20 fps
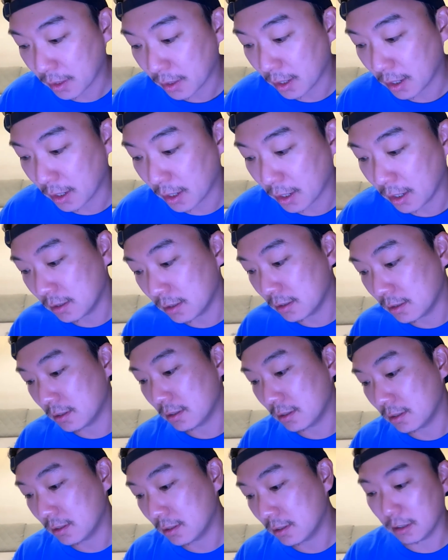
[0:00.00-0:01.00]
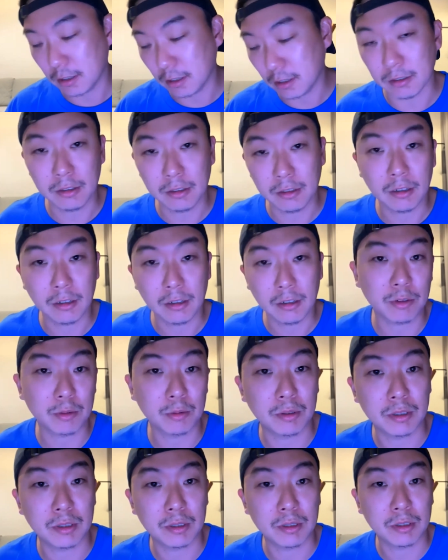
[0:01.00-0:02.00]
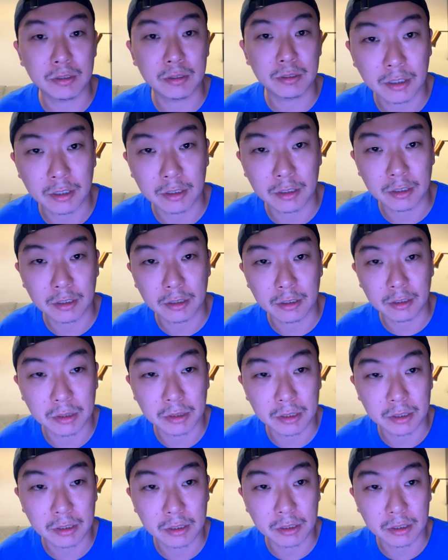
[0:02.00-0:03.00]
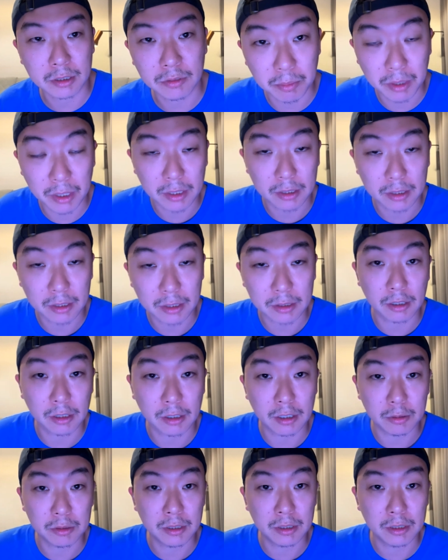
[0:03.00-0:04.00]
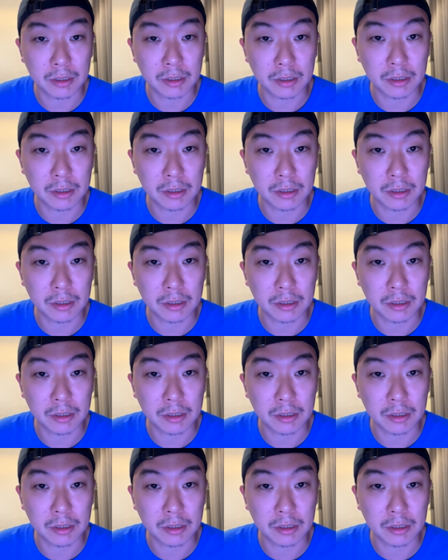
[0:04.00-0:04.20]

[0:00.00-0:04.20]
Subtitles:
And not everyone, including myself, can make it to Hollywood.